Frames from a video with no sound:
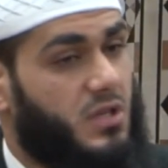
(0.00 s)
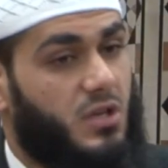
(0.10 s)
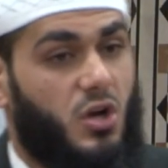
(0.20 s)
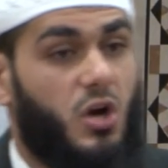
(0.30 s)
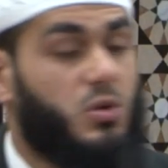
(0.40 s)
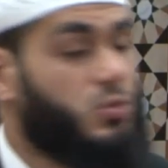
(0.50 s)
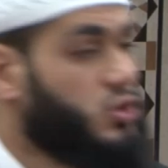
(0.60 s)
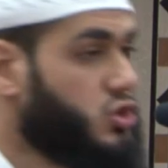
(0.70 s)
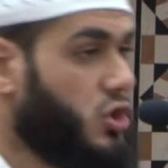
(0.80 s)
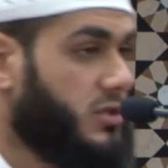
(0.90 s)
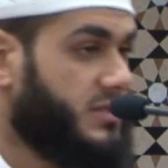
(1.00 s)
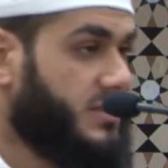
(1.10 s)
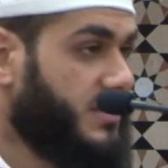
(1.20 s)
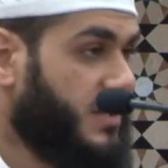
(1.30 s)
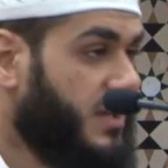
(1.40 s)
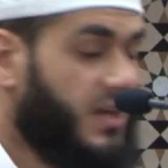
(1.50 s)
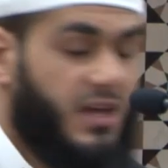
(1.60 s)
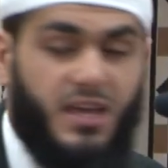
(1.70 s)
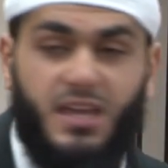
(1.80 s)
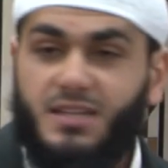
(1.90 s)
Omar was shocked.
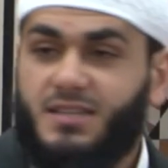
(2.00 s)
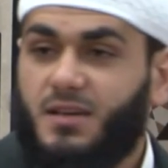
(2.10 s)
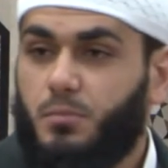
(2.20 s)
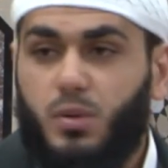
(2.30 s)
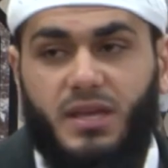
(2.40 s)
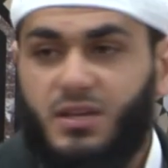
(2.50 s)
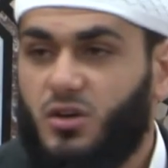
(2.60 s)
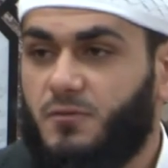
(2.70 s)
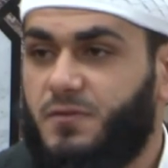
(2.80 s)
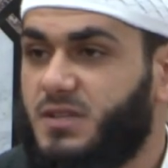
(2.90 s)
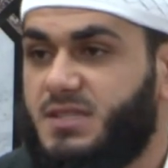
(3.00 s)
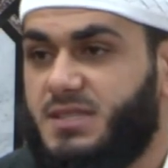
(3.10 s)
He had complete confidence